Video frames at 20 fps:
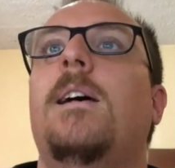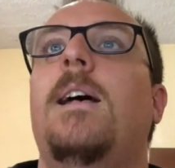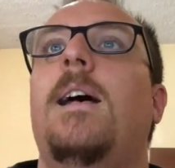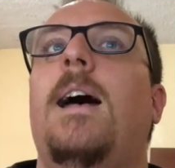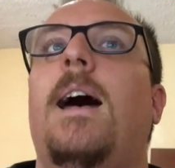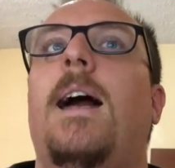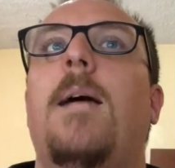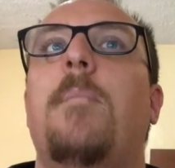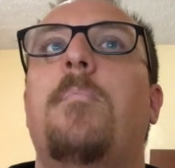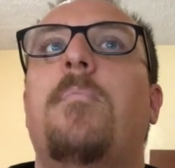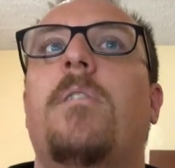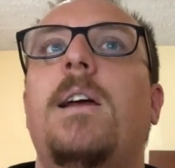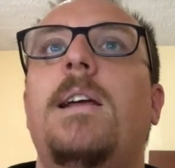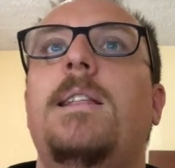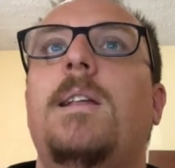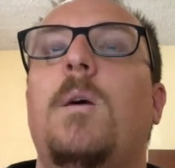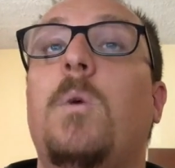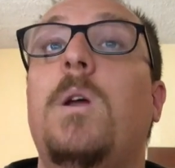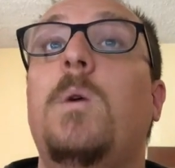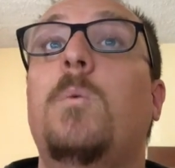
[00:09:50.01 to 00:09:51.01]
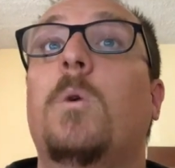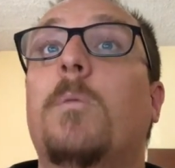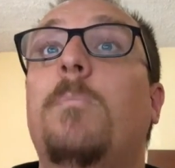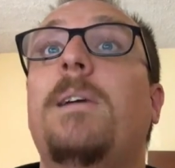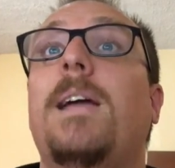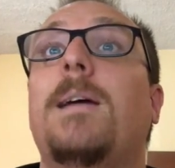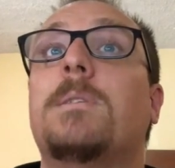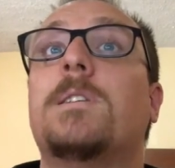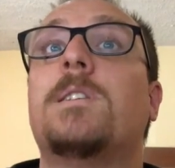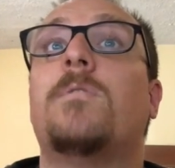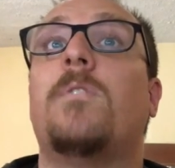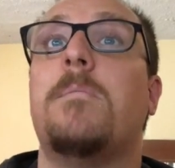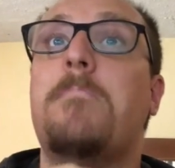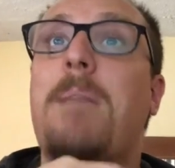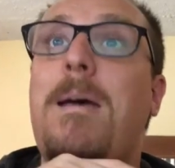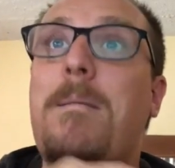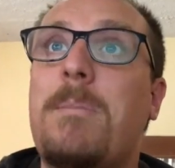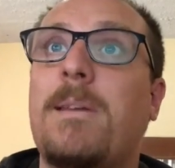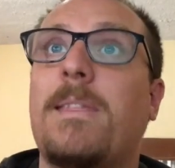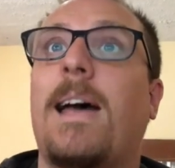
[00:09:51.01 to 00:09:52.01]
And I pray that we will be able to
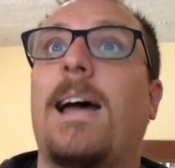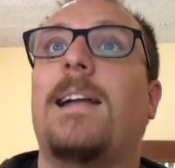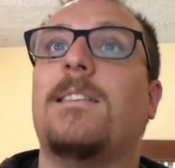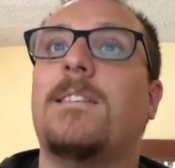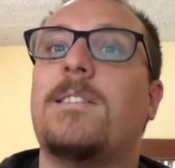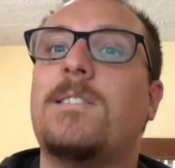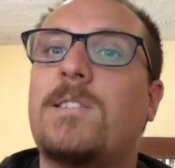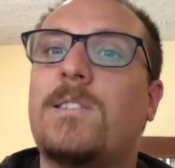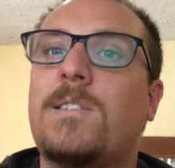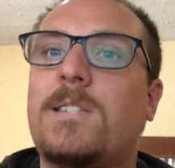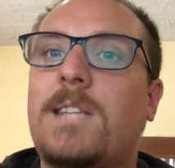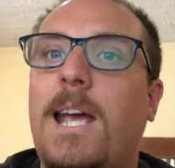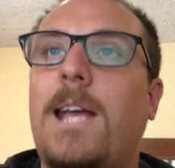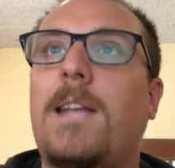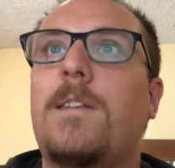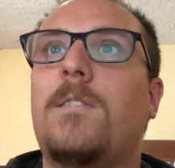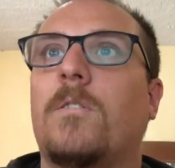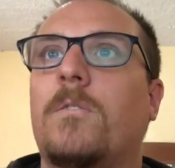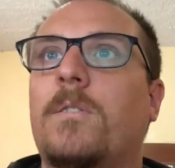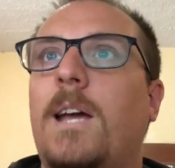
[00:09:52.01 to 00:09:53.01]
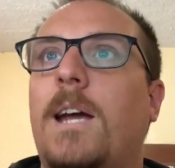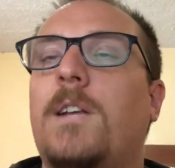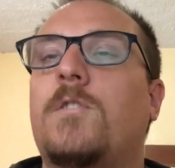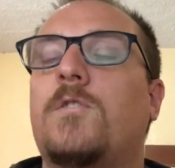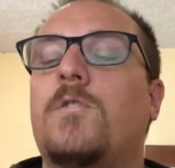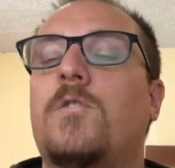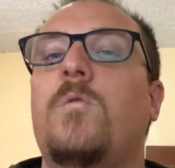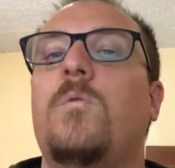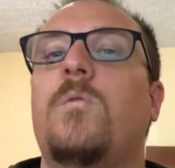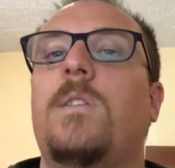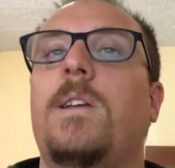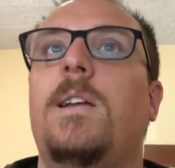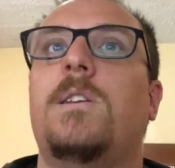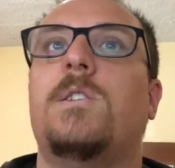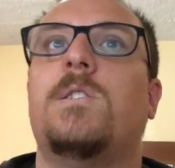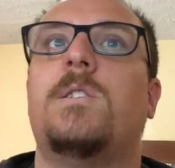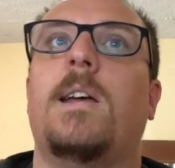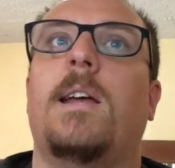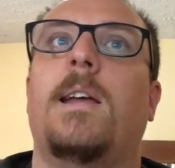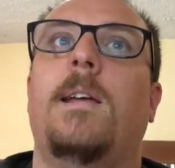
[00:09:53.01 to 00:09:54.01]
remember that and stand on that truth
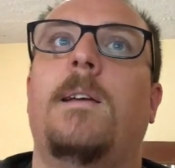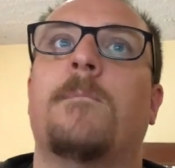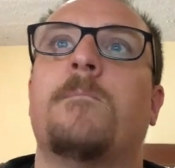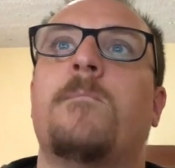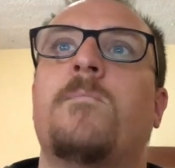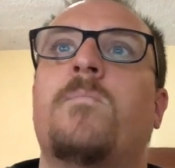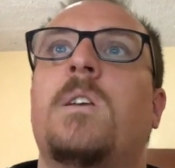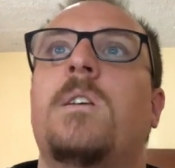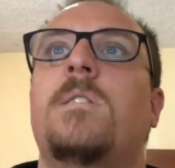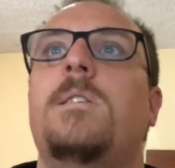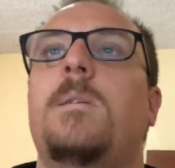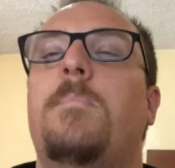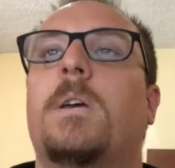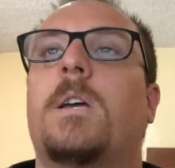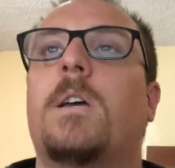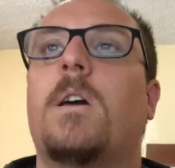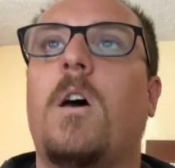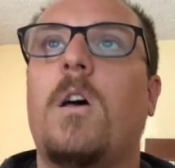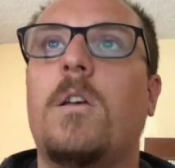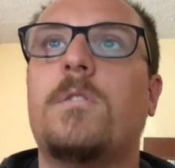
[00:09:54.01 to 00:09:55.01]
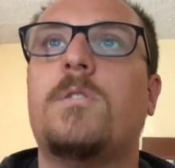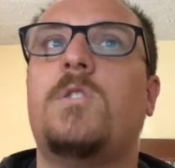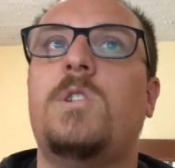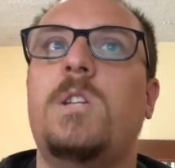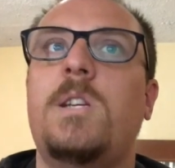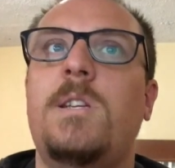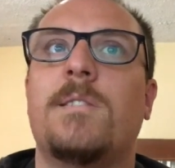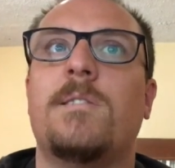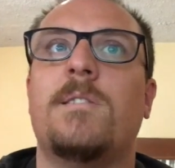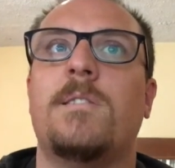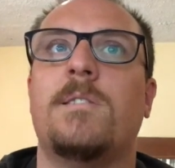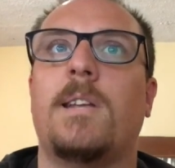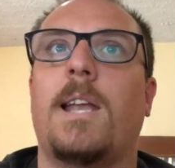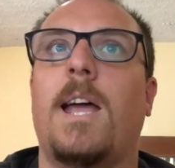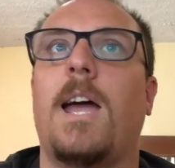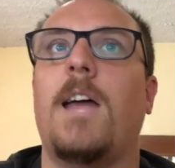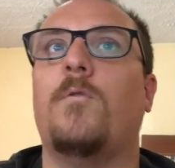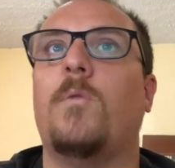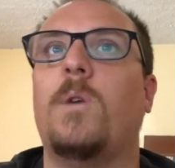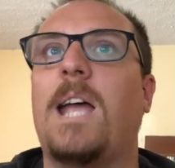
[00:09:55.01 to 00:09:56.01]
each day. See, because Jesus is
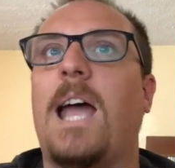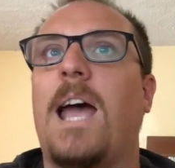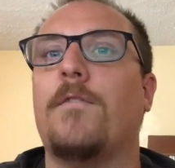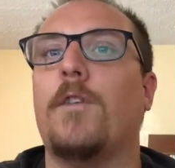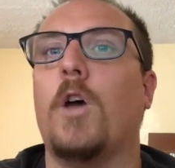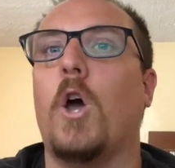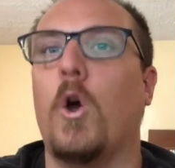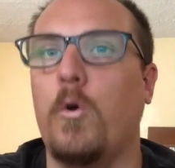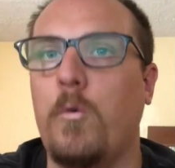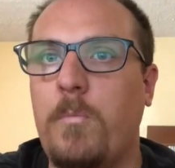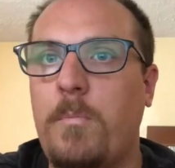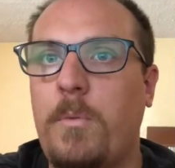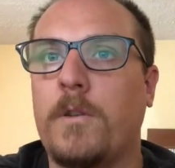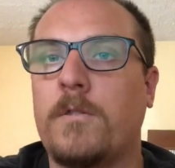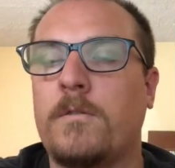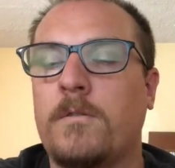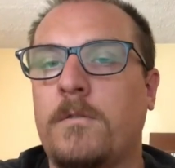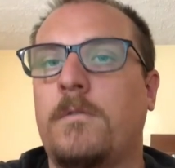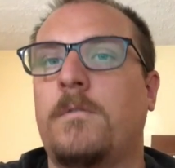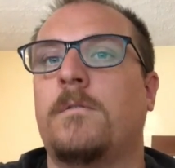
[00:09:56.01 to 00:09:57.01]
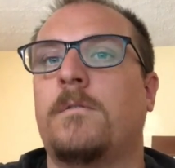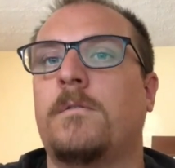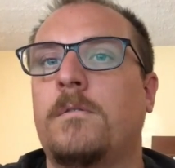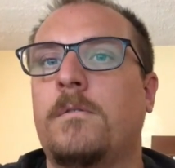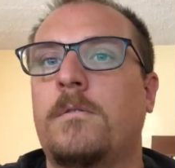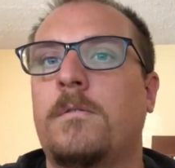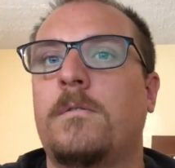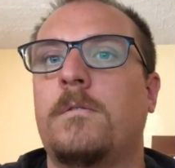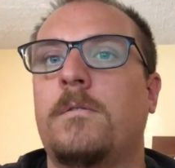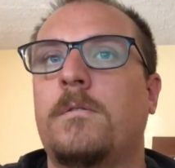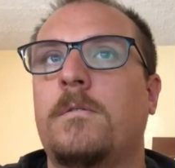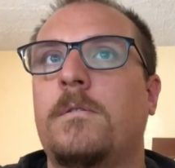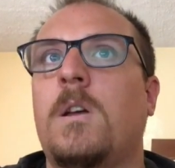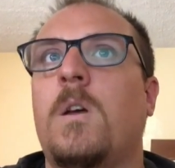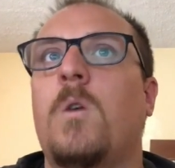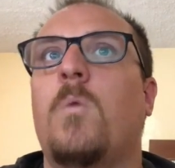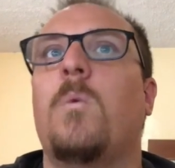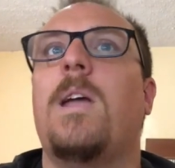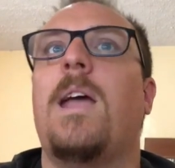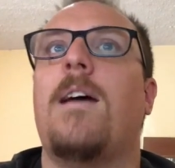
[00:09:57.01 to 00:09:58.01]
alive, we have hope.
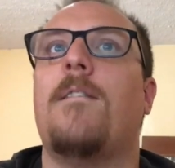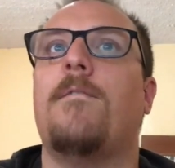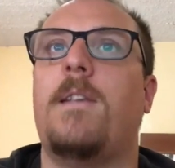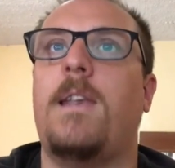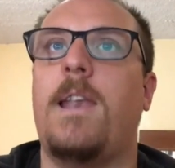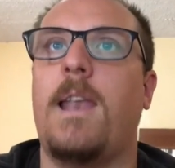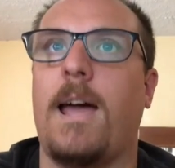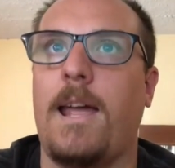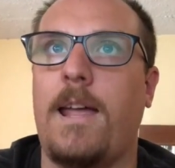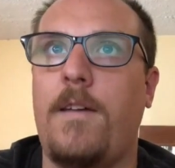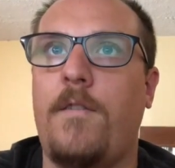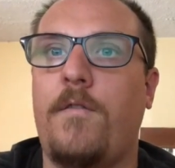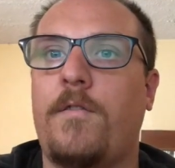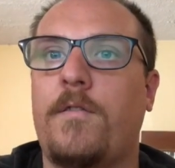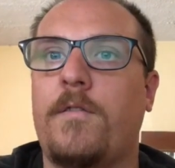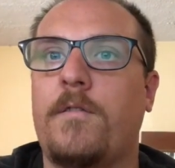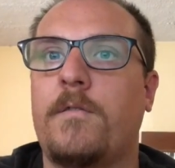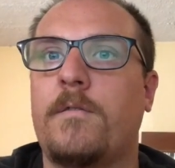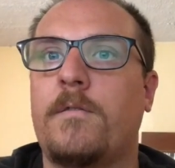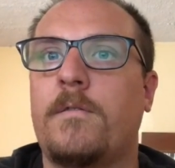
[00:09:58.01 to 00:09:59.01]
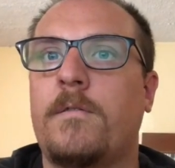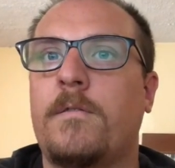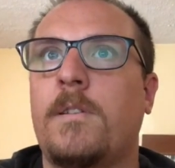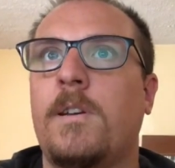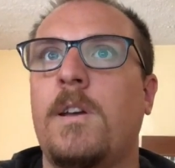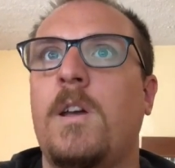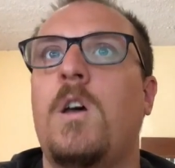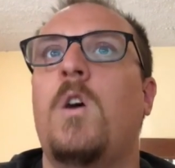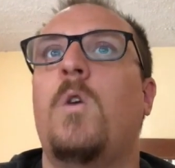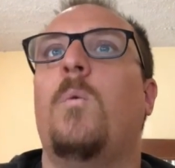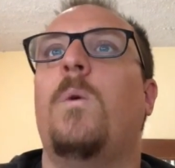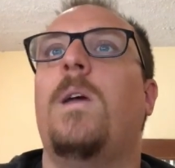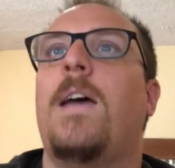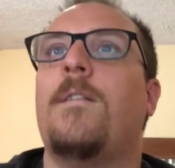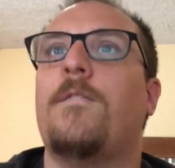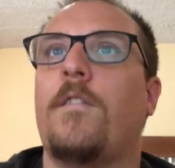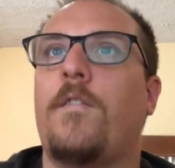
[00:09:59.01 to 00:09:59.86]
We have life. we have a